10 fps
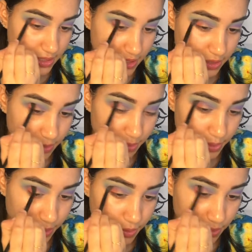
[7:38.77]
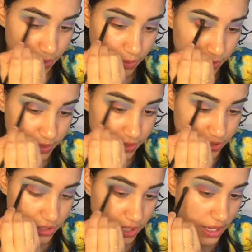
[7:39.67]
than the burnt orange.
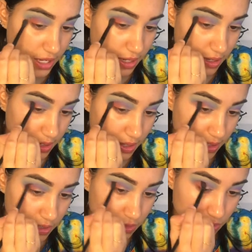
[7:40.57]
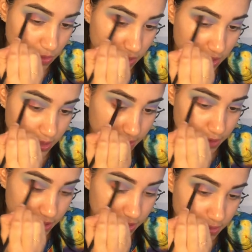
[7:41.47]
So all I'm
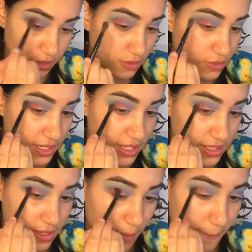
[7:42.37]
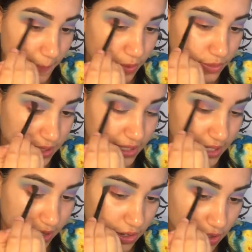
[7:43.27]
going to be doing is building
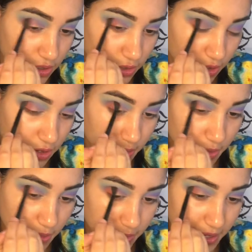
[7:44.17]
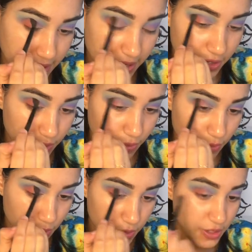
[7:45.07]
that color up on my inner
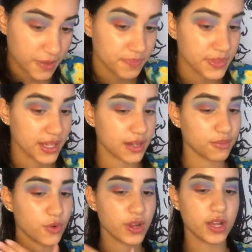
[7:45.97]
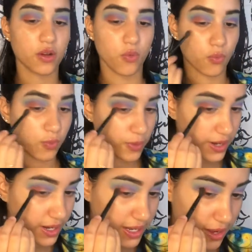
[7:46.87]
corner, and I'm going
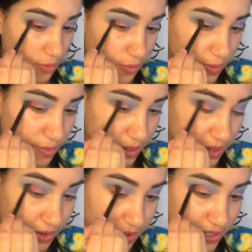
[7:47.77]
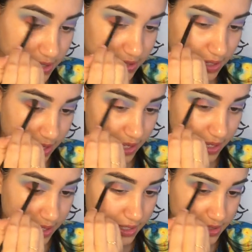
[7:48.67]
where my crease
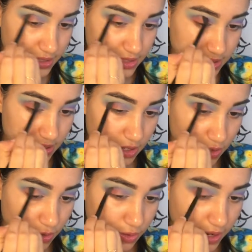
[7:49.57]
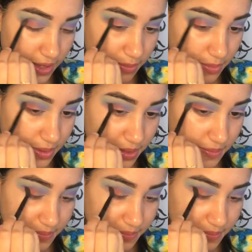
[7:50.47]
hits a quite bit.